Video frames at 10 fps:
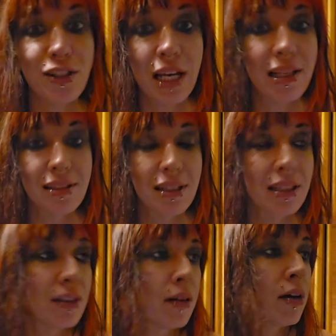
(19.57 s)

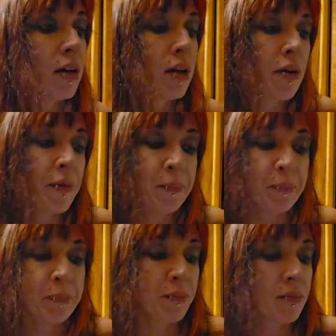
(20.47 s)
Jason,
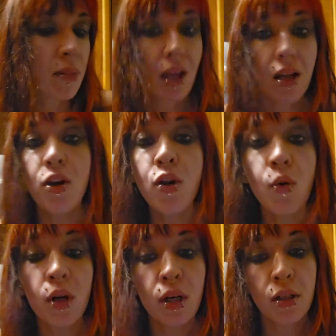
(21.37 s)

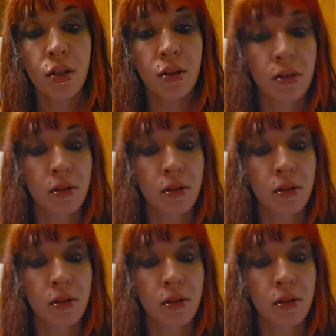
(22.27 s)
newer,